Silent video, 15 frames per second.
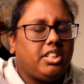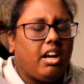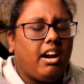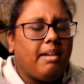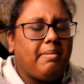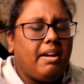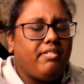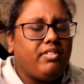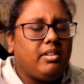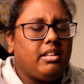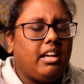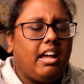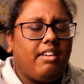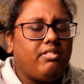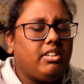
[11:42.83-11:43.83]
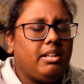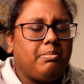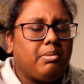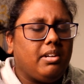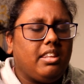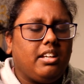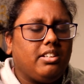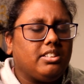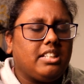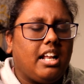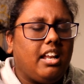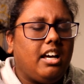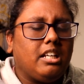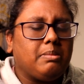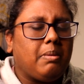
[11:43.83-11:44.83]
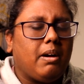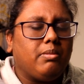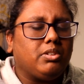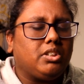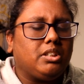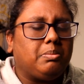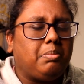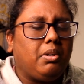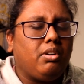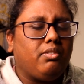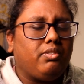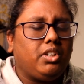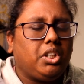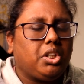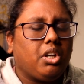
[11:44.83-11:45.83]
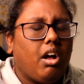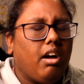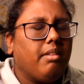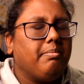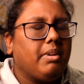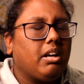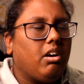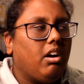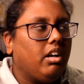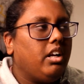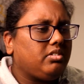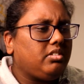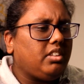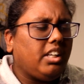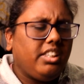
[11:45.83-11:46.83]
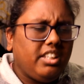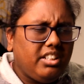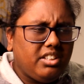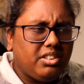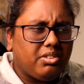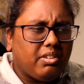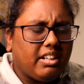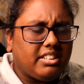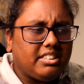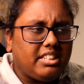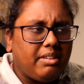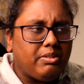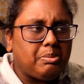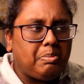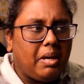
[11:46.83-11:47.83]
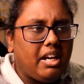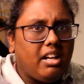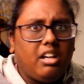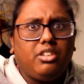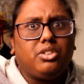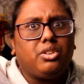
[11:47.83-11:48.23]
Sorry, I'm heavy, heavily breathing because that last part was just beautifully shot. my God, I think the director's name is Peter.